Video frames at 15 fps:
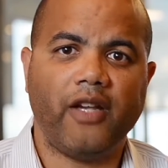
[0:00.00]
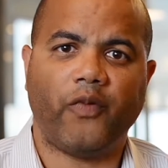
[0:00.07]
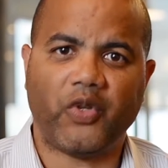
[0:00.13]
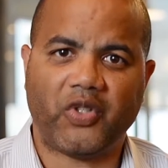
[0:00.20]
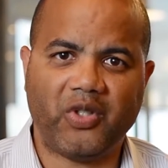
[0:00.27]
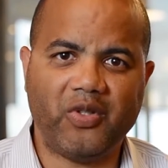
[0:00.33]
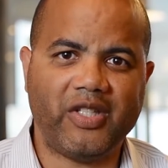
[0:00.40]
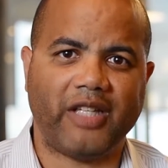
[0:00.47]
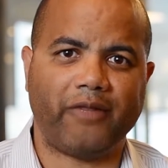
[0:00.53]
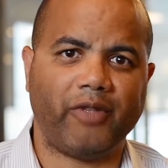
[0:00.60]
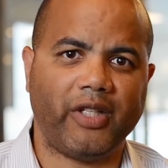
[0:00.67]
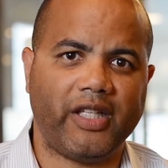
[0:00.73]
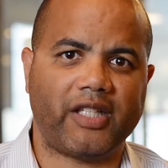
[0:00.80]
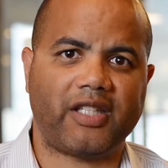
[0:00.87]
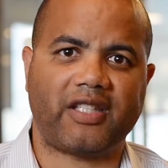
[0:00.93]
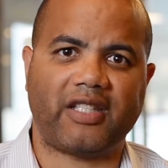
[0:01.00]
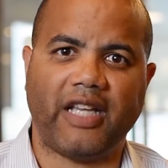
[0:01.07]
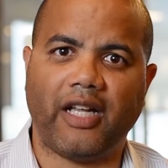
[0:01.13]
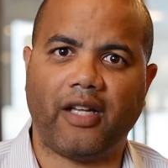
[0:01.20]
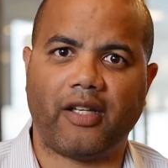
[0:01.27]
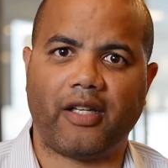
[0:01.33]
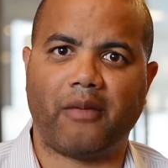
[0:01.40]
For students that really
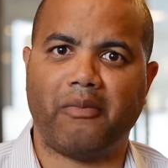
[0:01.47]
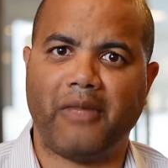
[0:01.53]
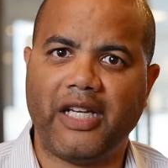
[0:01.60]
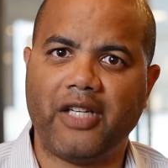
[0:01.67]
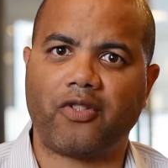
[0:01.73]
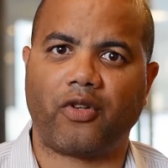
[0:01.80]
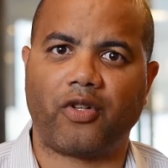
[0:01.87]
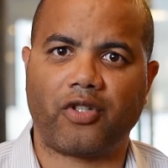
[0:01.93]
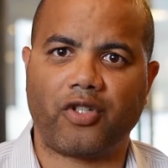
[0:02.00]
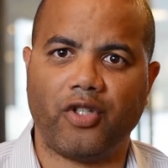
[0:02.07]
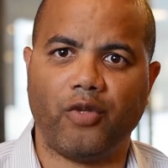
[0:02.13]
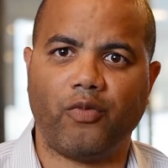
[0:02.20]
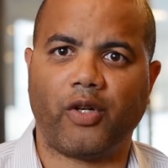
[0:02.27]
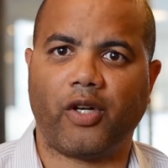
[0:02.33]
excel in a major or two,